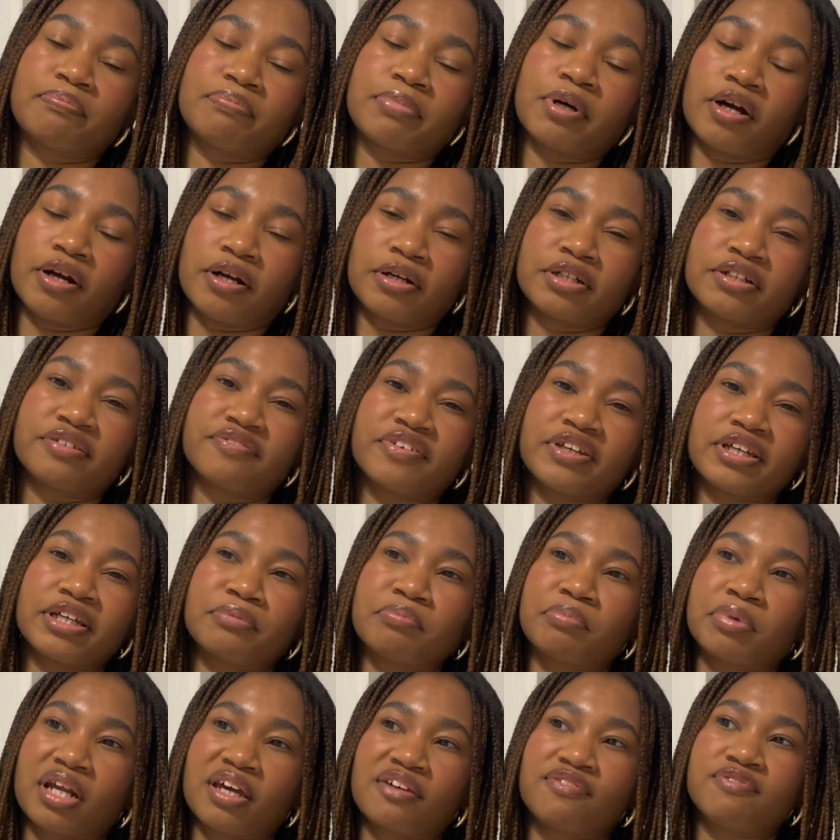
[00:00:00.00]
part of it,
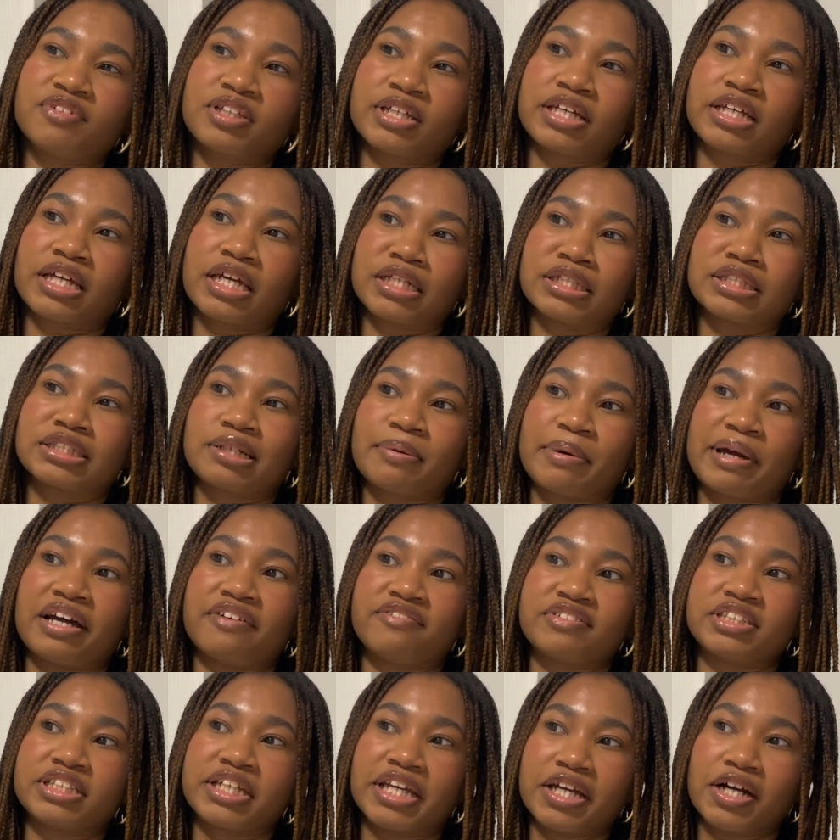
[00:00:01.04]
but I feel like anytime I have
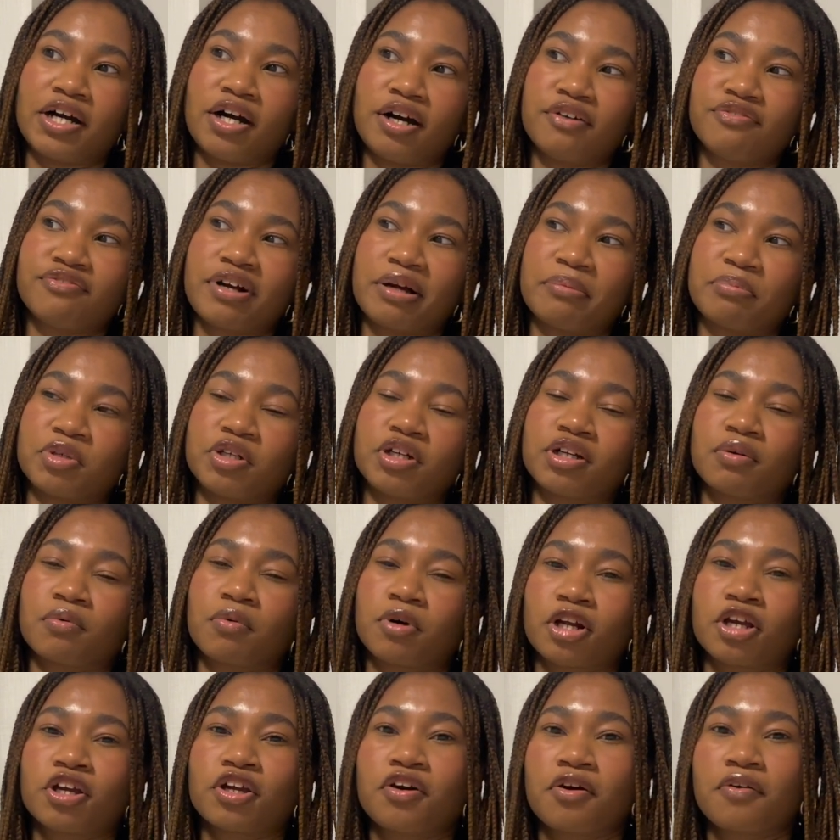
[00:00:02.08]
a day off, I'm gonna
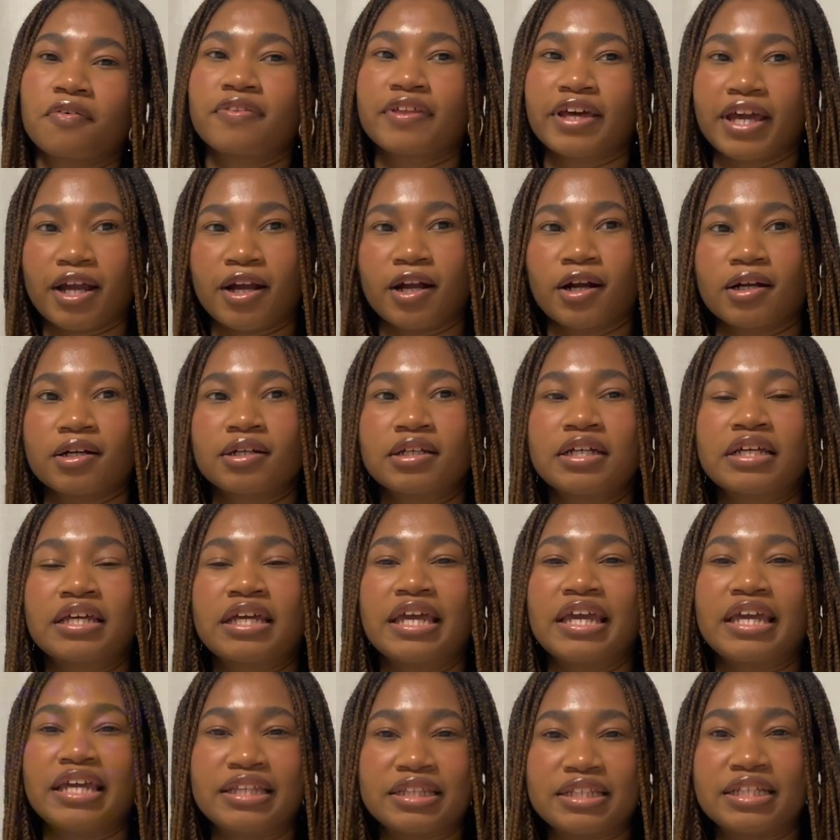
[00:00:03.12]
want to go there
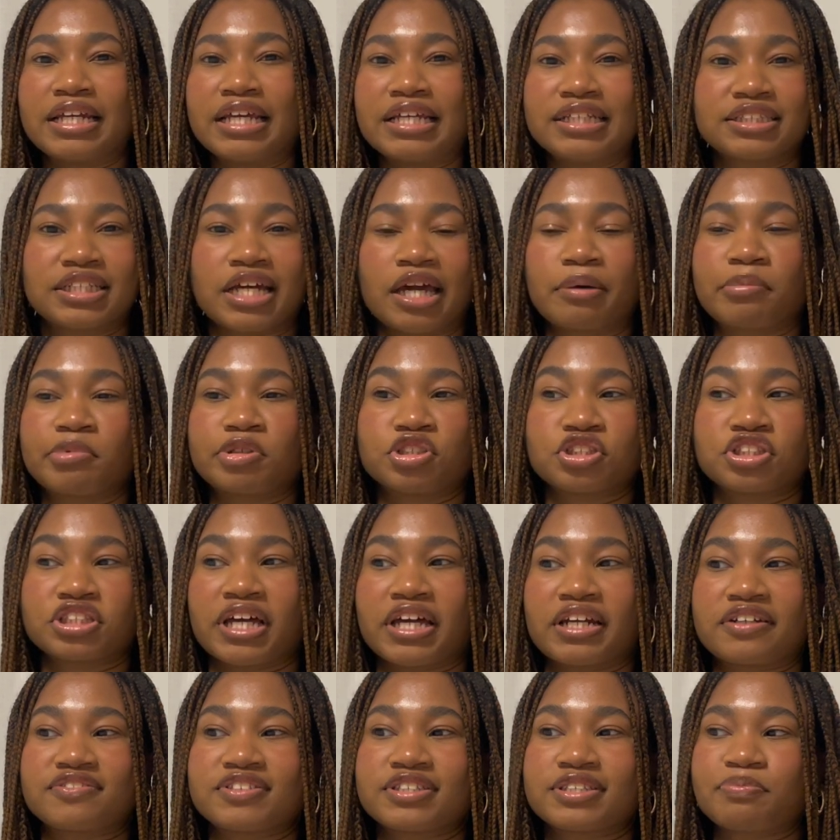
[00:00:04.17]
in the daytime and just
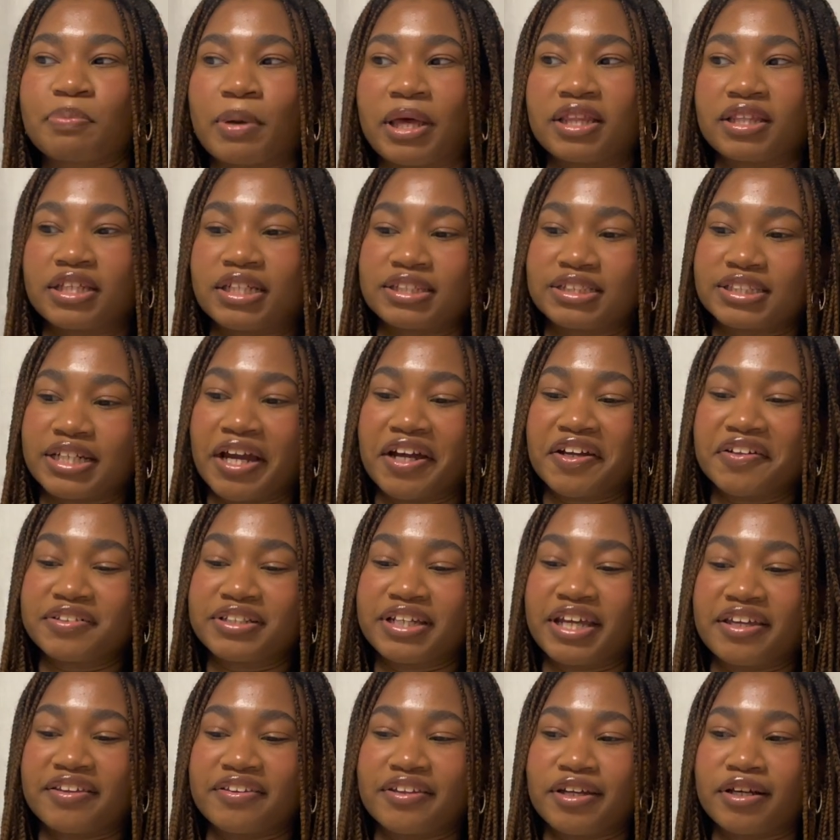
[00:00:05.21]
kind of spend the entire
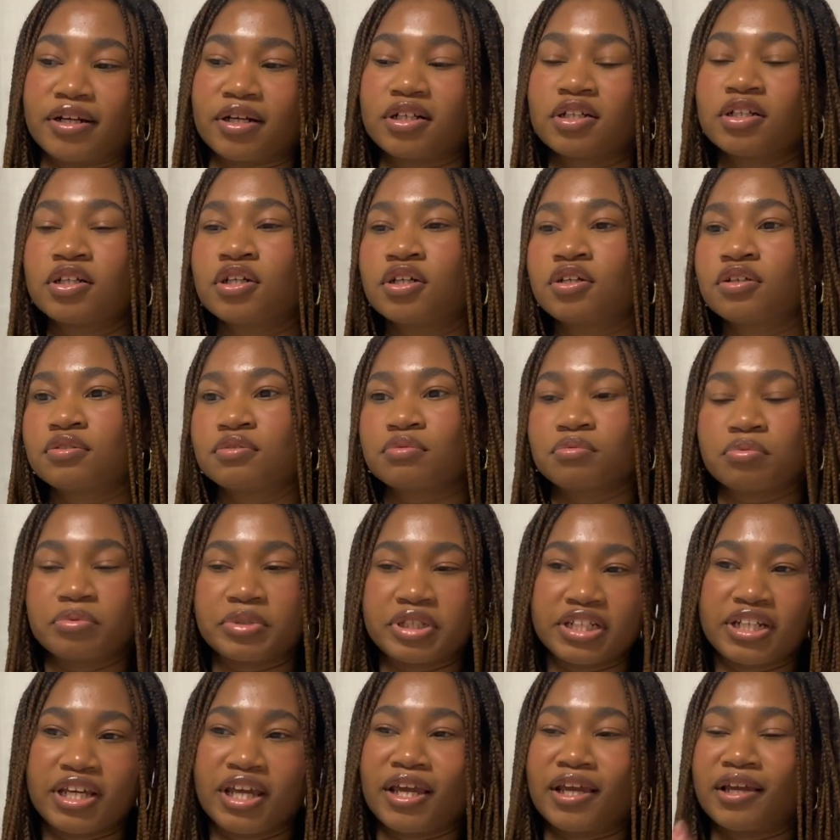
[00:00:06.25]
day there
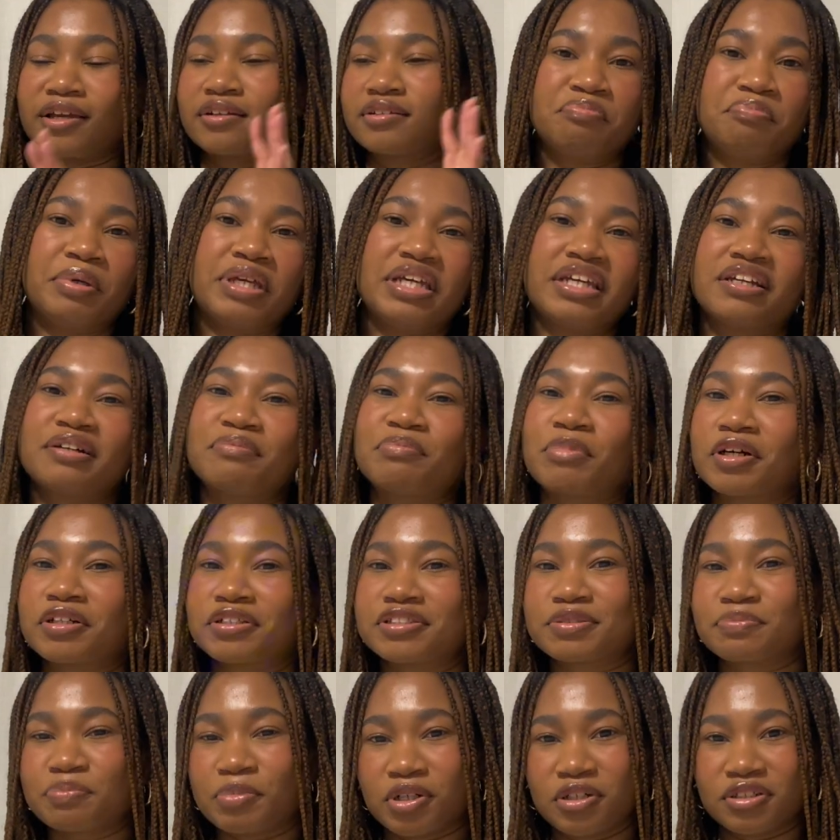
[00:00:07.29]
reading, being
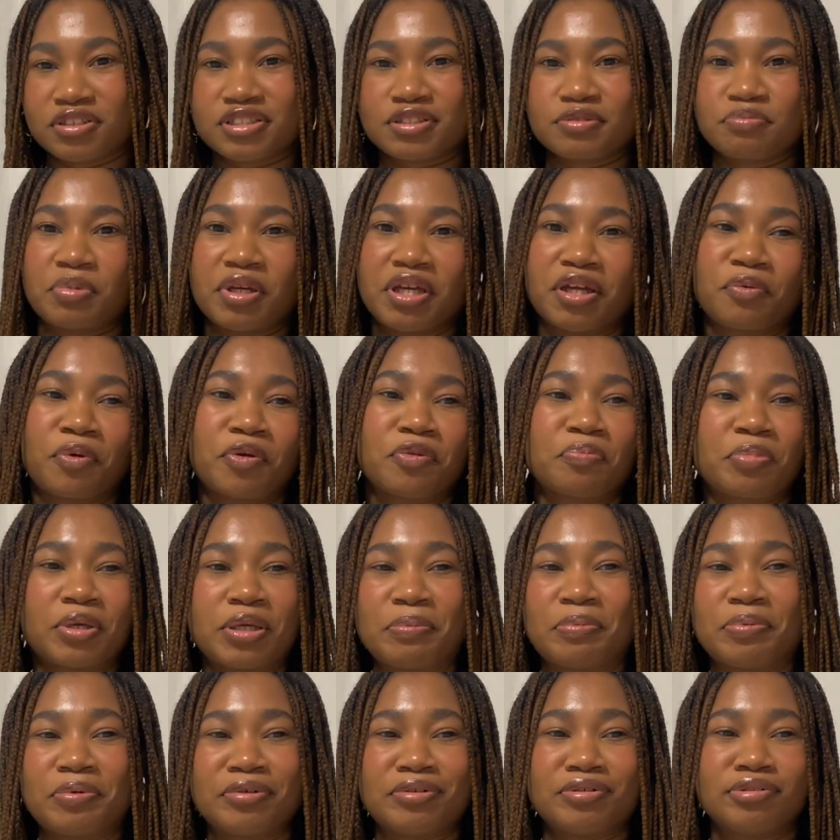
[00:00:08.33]
amongst books, being with
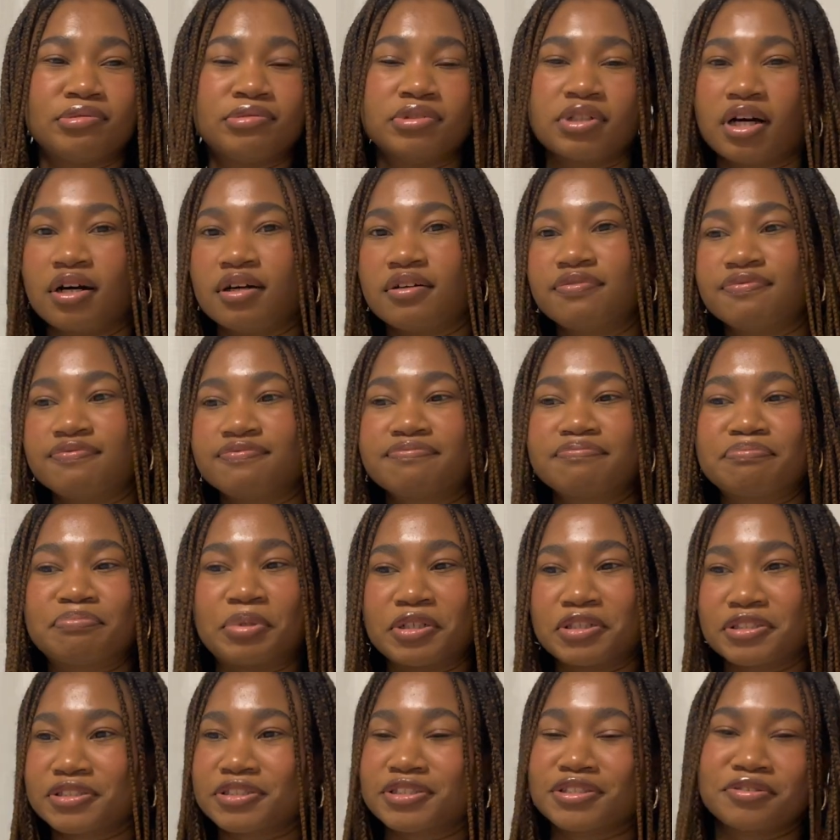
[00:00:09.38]
people who love
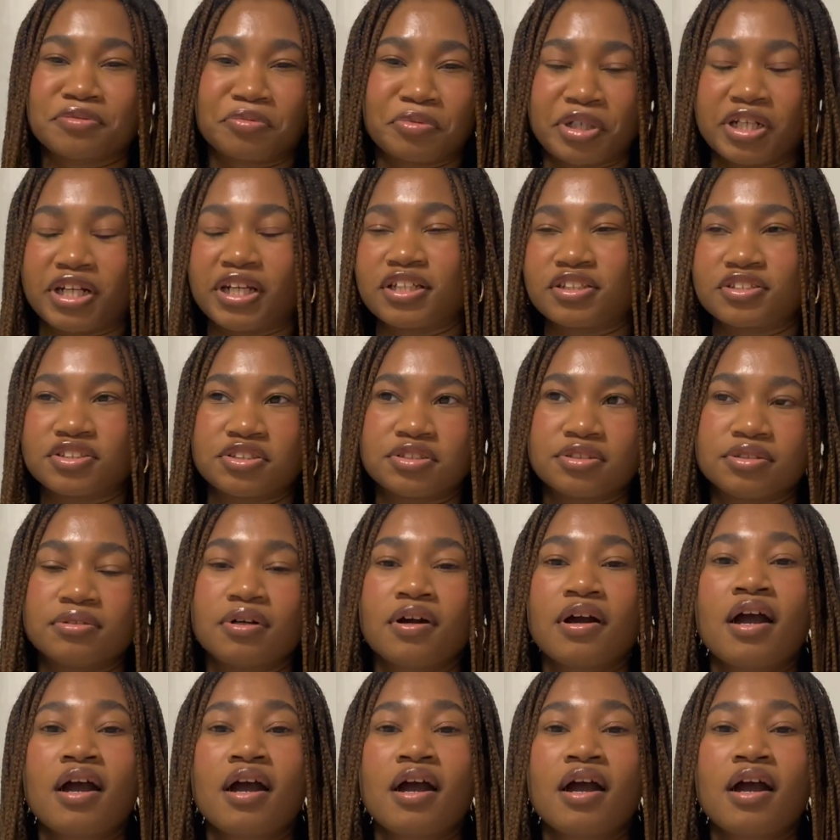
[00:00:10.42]
books and reading too.